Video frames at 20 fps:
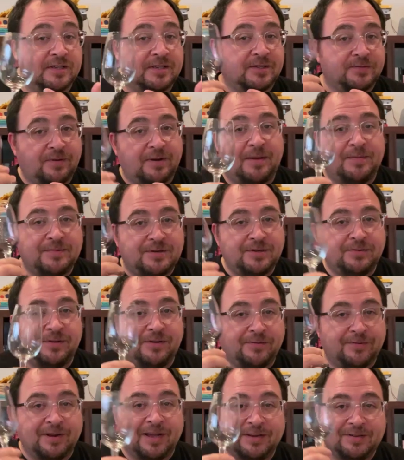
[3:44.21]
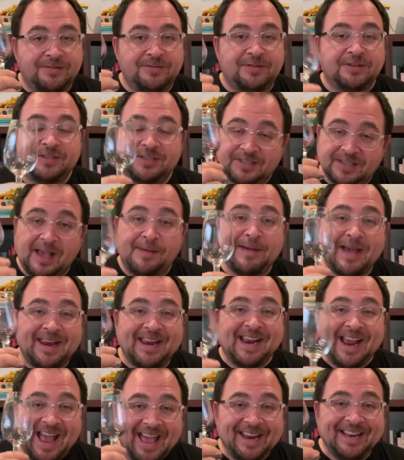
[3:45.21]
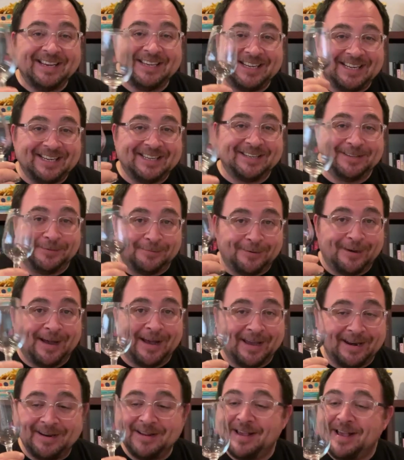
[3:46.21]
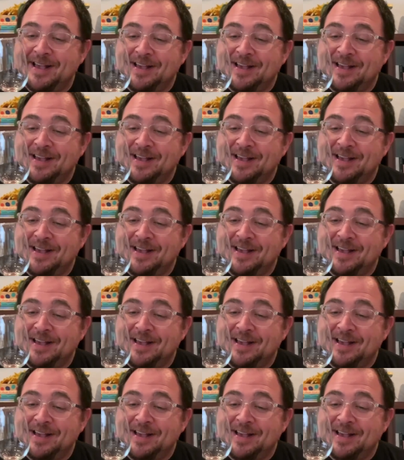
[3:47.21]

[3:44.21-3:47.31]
Because what I'm doing when I do this is I'm adding energy to the wine.